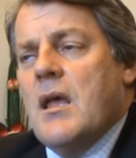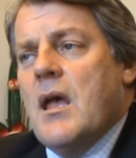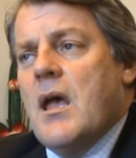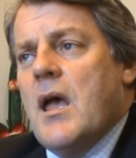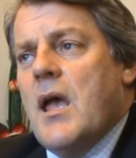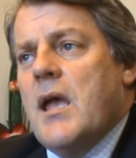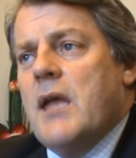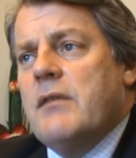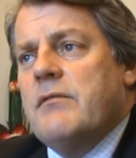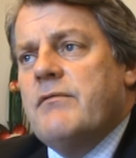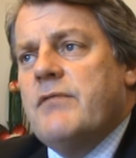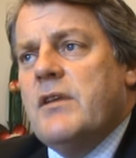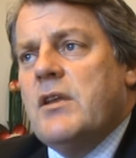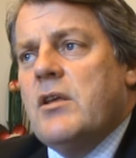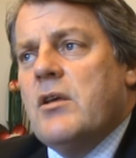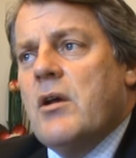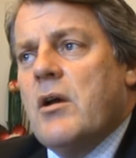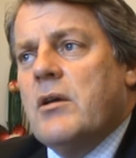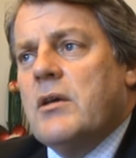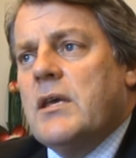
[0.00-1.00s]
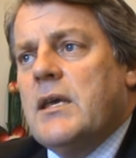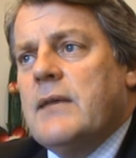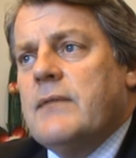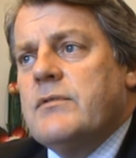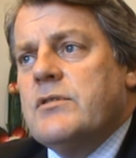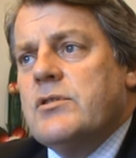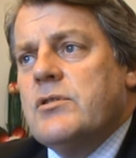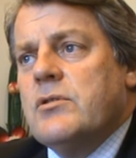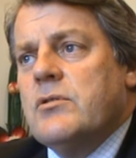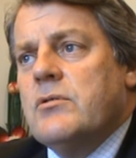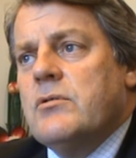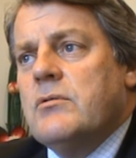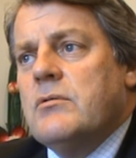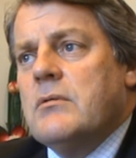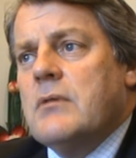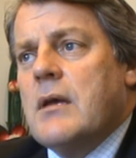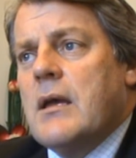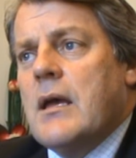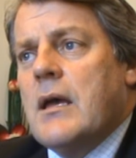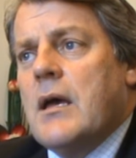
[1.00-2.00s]
And video gives
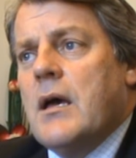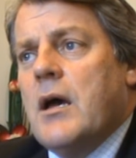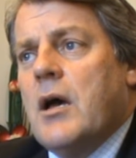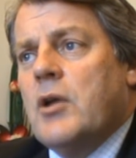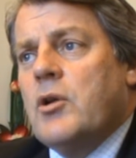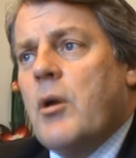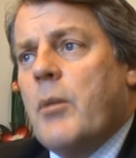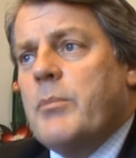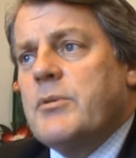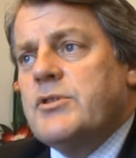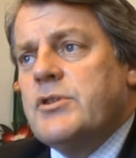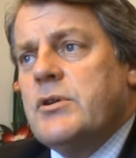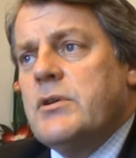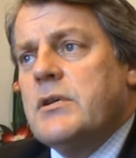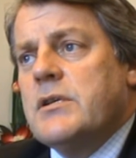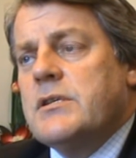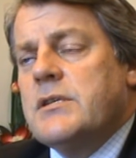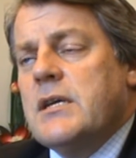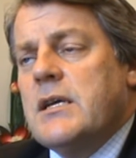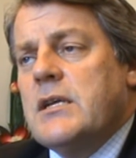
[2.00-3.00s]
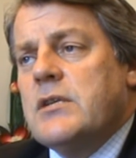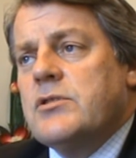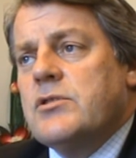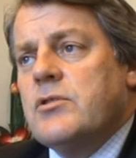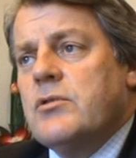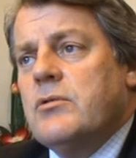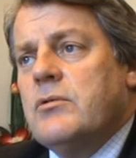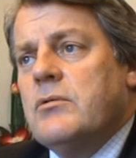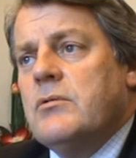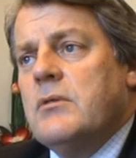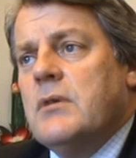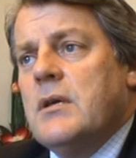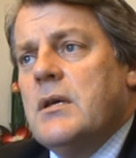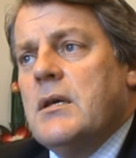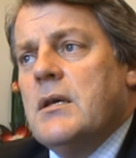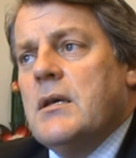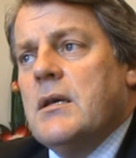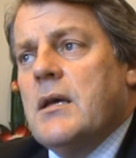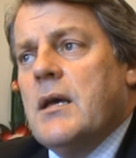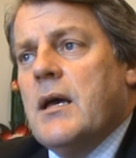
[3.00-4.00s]
you an opportunity to
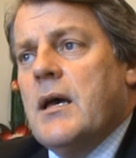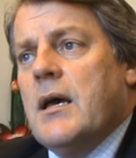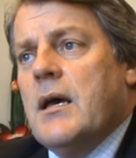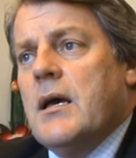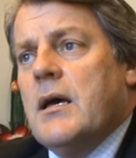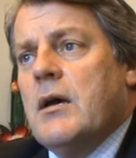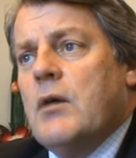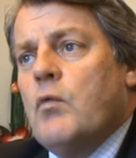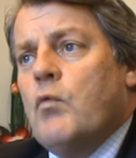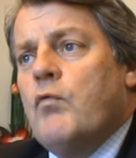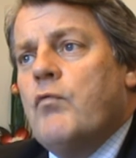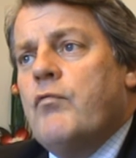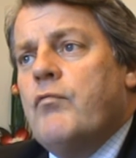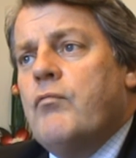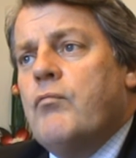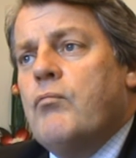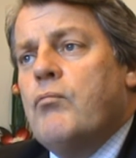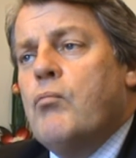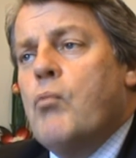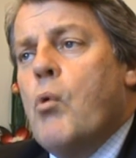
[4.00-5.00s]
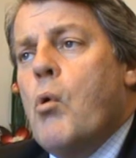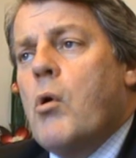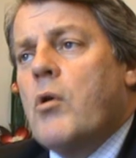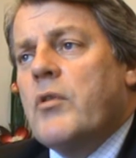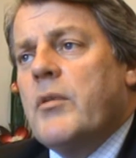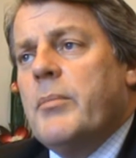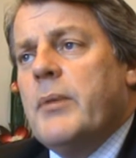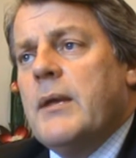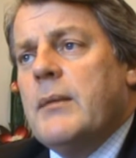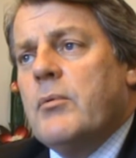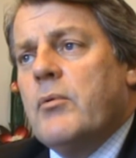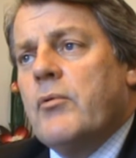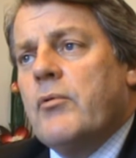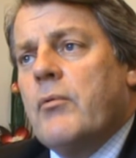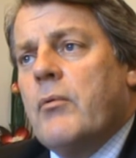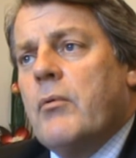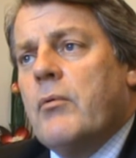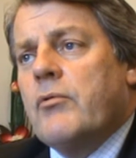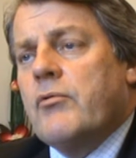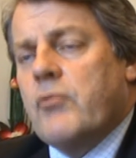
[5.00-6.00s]
walk the people
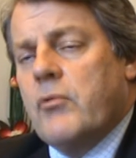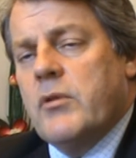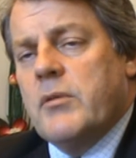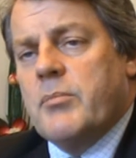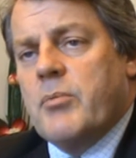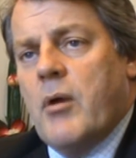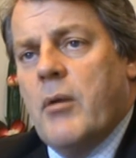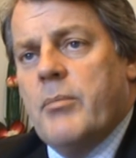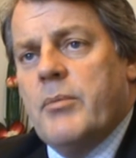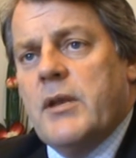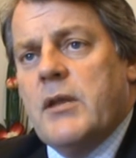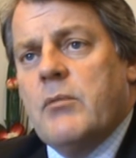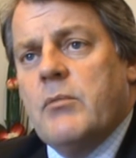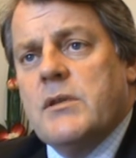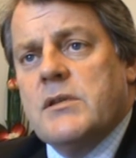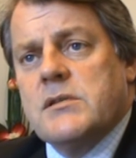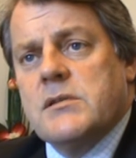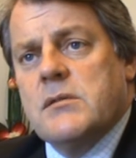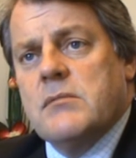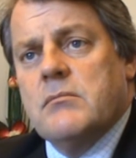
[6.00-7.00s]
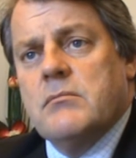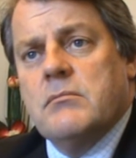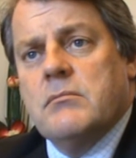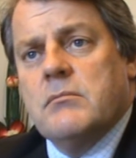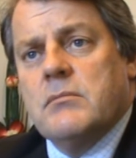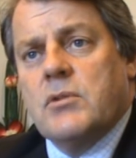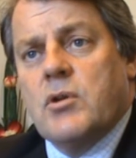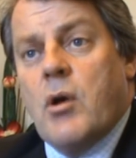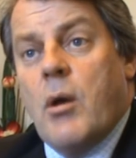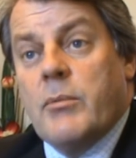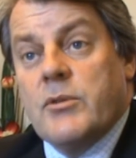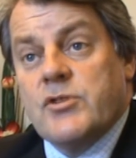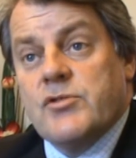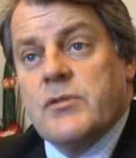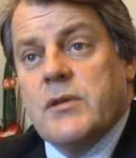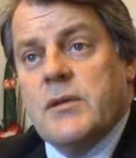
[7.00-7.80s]
through the property with some commentary,